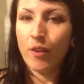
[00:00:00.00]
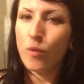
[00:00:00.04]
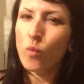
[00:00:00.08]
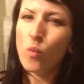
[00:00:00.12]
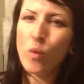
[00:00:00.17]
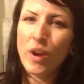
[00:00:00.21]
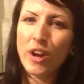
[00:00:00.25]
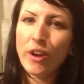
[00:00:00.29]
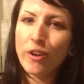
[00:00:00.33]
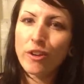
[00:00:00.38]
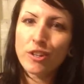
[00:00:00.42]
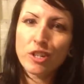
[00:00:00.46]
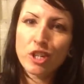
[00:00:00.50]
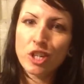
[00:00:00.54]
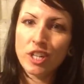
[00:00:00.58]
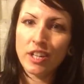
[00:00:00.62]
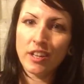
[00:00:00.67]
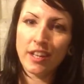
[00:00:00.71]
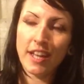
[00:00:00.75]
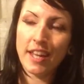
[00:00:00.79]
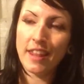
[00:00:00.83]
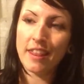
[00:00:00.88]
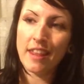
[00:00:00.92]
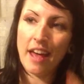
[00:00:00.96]
Weird shit
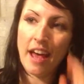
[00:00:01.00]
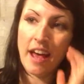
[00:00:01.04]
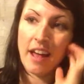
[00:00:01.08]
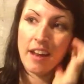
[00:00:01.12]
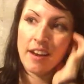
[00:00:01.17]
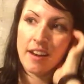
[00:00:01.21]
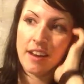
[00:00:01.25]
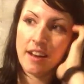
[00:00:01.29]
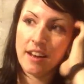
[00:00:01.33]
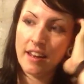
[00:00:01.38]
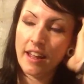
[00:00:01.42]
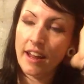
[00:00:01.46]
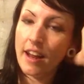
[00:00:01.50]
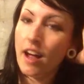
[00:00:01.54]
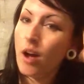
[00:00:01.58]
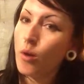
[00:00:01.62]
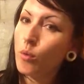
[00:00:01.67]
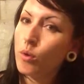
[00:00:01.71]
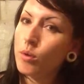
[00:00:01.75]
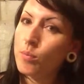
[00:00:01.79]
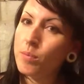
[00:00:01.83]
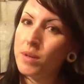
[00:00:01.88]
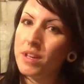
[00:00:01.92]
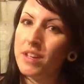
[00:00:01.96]
like that. And I
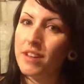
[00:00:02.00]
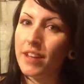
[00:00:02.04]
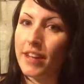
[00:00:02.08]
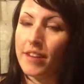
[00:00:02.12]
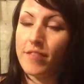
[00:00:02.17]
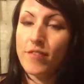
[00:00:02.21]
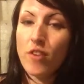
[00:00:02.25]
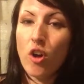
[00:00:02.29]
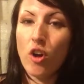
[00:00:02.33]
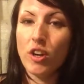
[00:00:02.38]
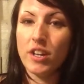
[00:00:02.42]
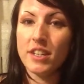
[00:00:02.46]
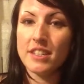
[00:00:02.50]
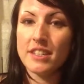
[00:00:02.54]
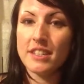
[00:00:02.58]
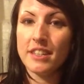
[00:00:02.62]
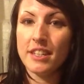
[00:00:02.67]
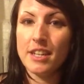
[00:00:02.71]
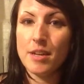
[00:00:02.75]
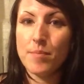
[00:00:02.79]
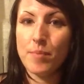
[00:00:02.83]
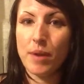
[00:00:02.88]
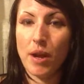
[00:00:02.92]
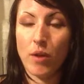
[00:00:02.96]
would be, like, falling
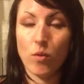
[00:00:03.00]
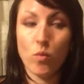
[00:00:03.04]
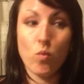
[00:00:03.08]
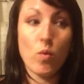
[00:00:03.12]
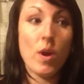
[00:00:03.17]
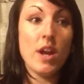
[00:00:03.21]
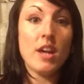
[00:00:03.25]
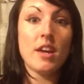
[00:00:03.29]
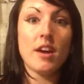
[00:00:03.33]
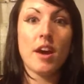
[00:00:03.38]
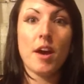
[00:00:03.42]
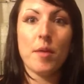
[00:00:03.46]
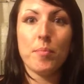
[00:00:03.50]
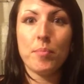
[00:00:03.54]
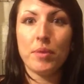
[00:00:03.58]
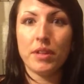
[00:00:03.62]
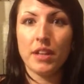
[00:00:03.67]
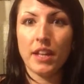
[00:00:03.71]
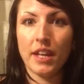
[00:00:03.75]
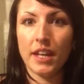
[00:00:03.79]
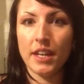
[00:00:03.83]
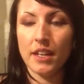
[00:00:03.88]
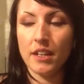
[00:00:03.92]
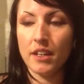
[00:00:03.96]
asleep, and I would wake up, and,
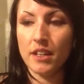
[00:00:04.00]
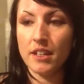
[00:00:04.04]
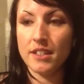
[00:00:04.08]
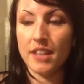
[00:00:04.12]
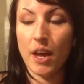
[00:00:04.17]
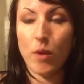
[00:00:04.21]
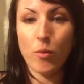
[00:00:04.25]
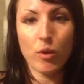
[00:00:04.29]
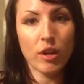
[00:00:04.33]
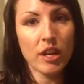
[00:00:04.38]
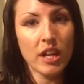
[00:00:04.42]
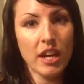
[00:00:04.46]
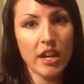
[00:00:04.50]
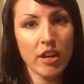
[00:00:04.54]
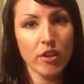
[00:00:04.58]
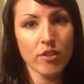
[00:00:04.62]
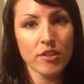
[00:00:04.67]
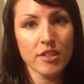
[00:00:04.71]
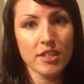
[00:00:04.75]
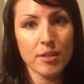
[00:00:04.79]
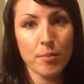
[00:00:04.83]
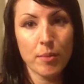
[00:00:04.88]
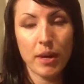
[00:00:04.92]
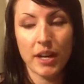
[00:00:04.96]
like, because I would hear
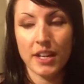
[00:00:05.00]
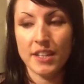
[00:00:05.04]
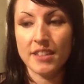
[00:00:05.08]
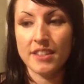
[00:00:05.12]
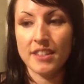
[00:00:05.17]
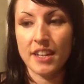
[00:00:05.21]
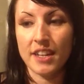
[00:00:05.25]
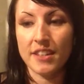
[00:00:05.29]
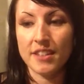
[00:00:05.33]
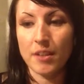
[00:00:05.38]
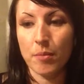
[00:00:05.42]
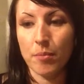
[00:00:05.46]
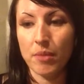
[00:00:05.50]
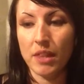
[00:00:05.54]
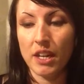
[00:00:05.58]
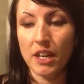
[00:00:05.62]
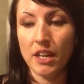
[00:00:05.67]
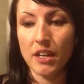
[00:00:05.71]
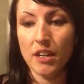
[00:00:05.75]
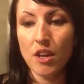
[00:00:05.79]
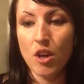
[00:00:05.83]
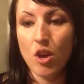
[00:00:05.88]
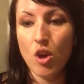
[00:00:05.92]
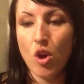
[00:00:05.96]
somebody say something,